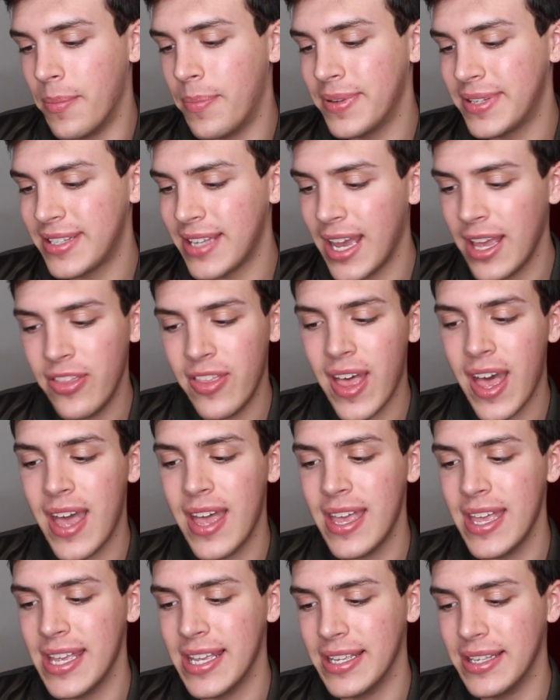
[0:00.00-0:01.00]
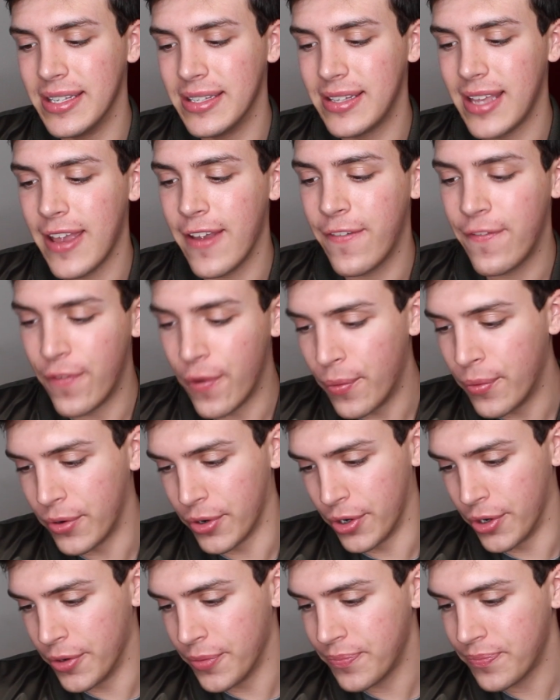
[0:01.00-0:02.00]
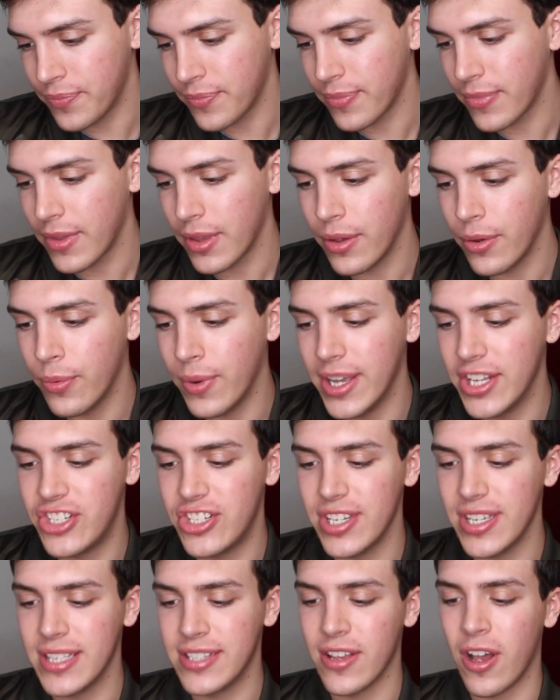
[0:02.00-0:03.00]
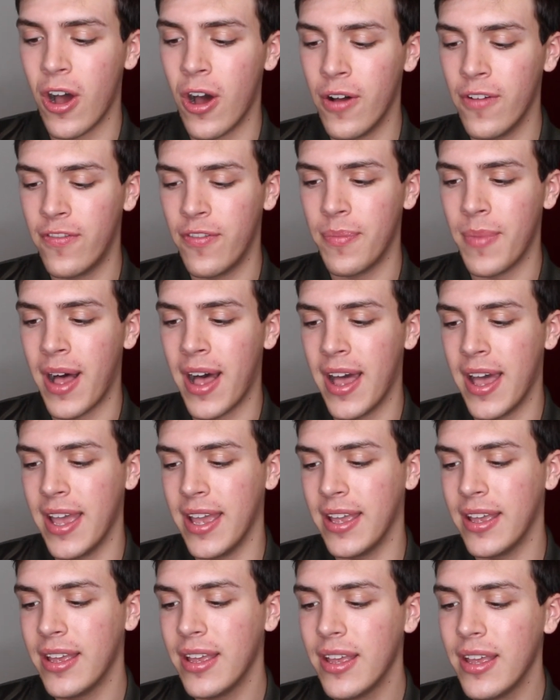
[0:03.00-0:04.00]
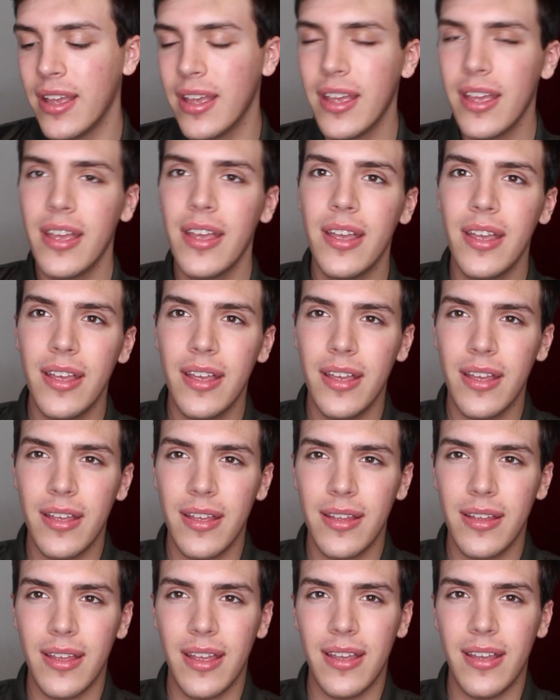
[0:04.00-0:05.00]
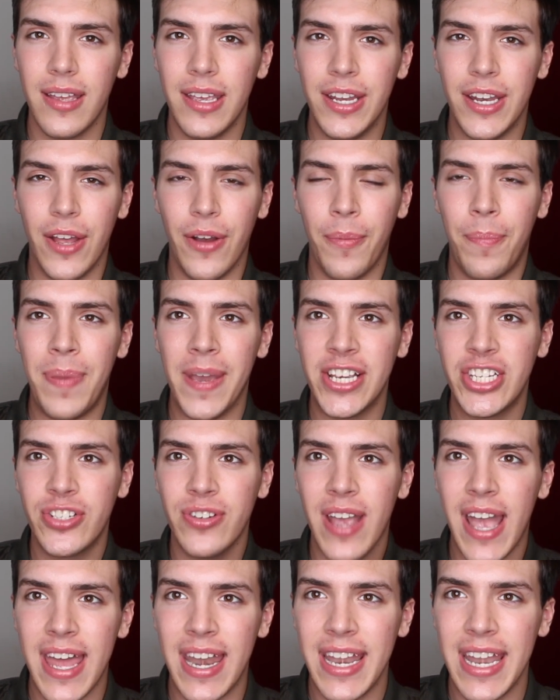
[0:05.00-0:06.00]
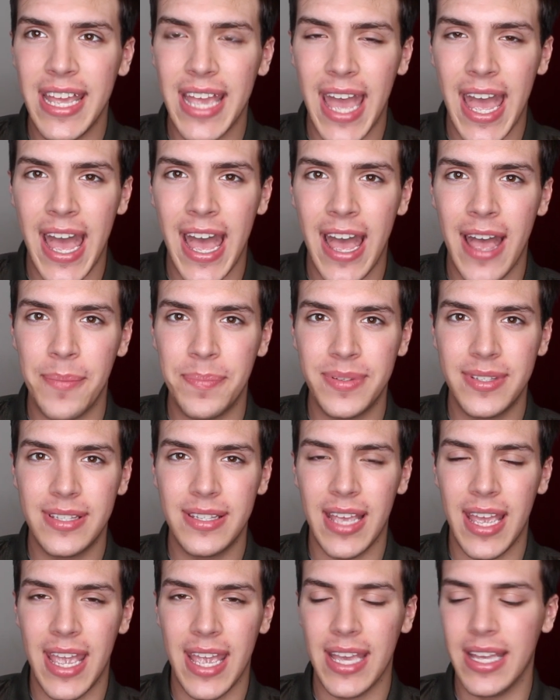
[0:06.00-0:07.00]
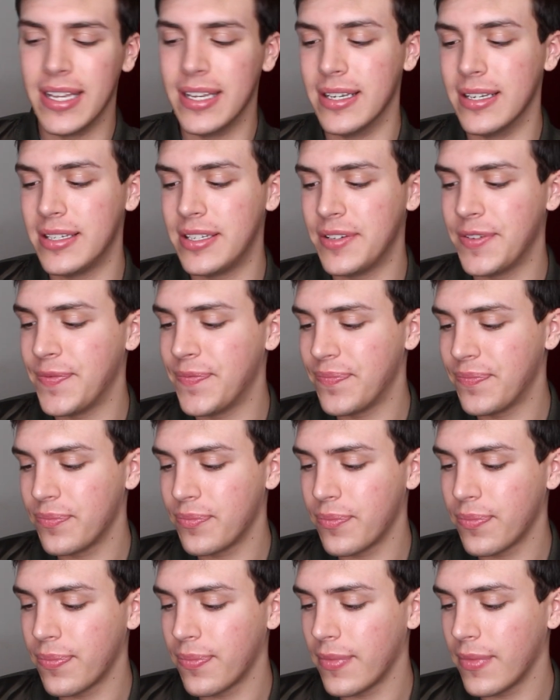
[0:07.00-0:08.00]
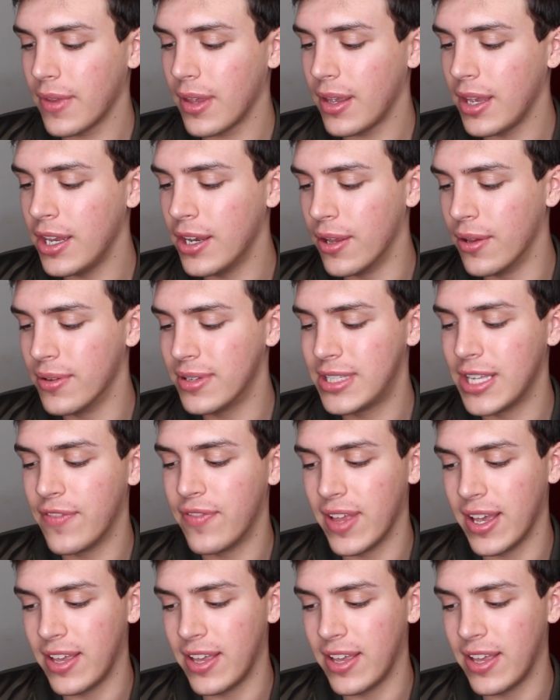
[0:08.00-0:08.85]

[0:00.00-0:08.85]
Beside that is a folder, which is all of my, you know, picture editing apps and, you know, stuff